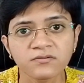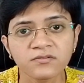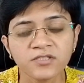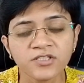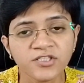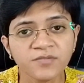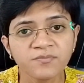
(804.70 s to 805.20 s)

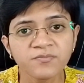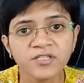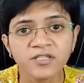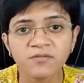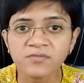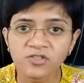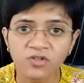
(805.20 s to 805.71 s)
The
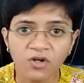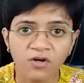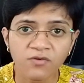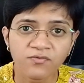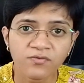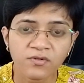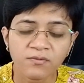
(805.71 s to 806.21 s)
symptoms
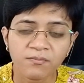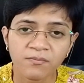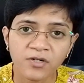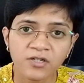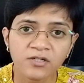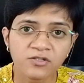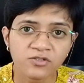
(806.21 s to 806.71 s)
of
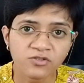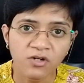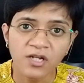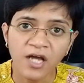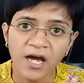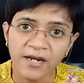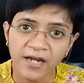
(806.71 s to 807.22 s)
Merck
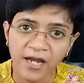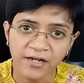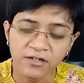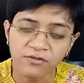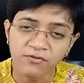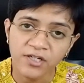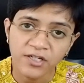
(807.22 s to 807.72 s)
salt are
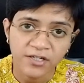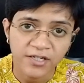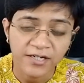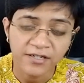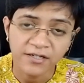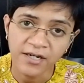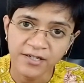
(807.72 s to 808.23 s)
aggravated
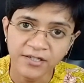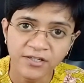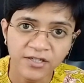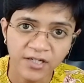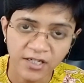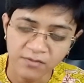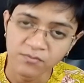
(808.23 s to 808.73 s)
at night
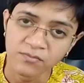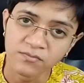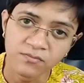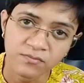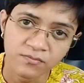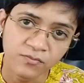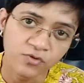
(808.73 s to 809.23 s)
time,
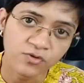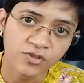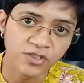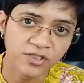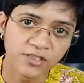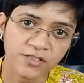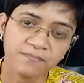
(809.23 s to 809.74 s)

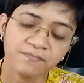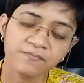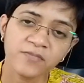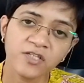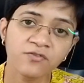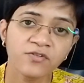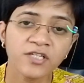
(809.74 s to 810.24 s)
mostly
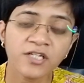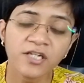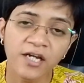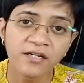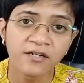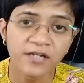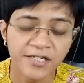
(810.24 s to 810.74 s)
evening
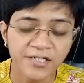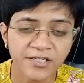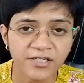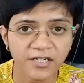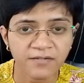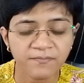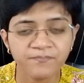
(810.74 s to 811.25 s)
and night
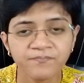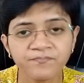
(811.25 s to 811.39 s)
time.